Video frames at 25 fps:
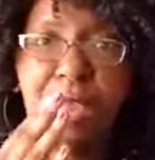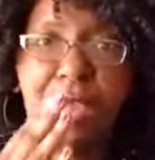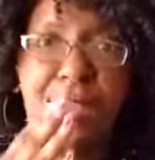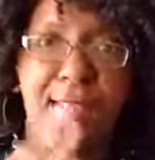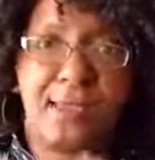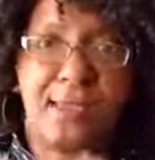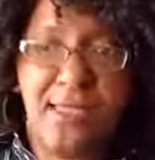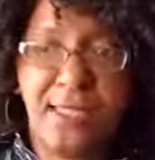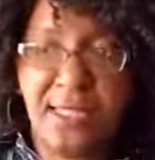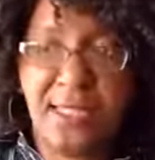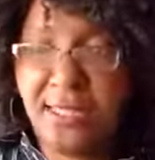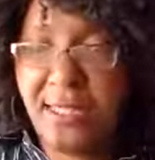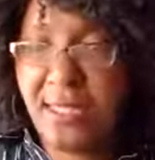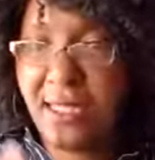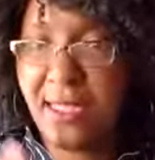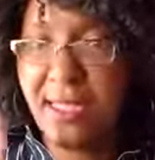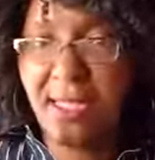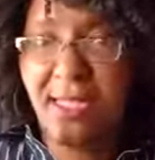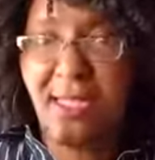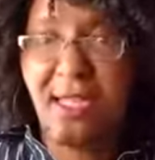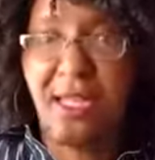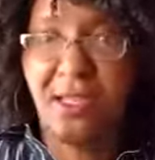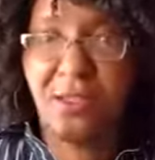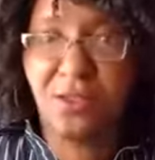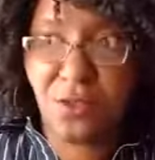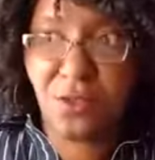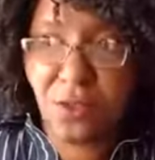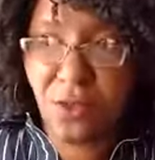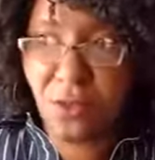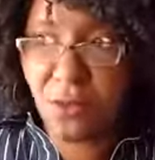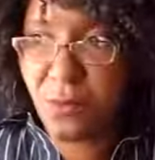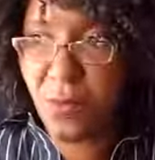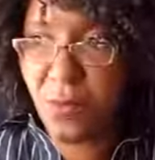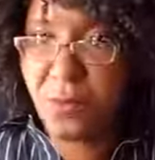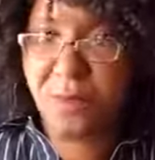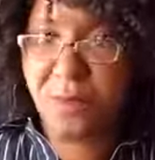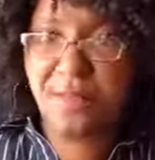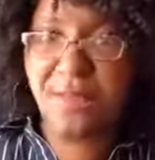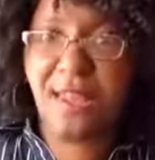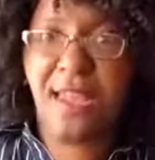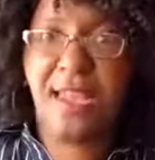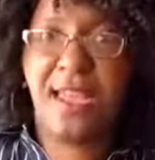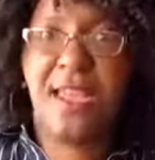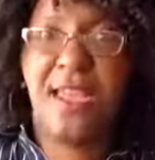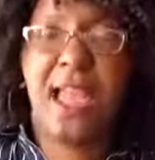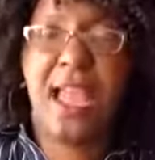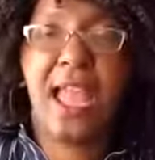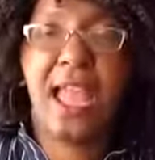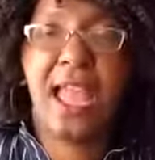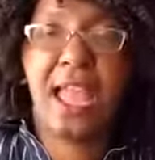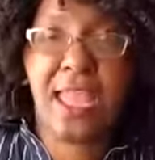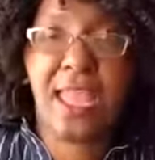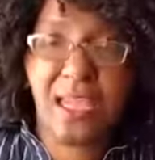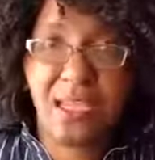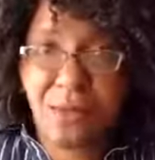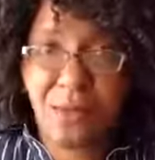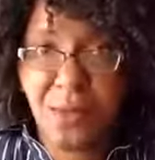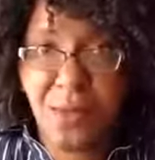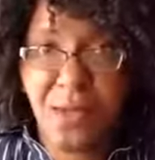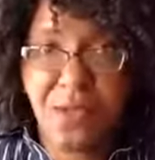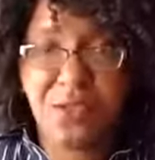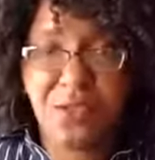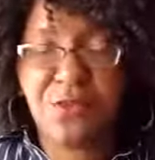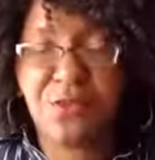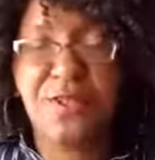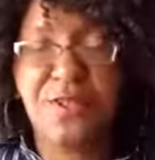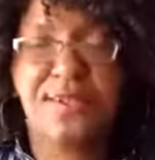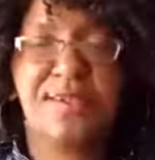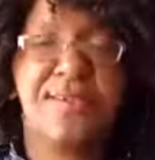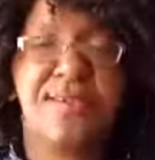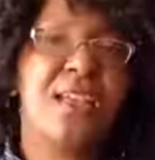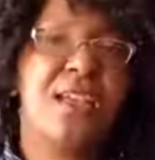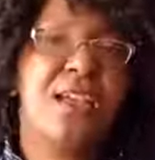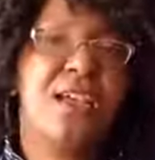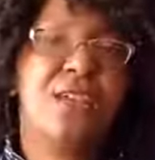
and LinkedIn and your website and Pinterest,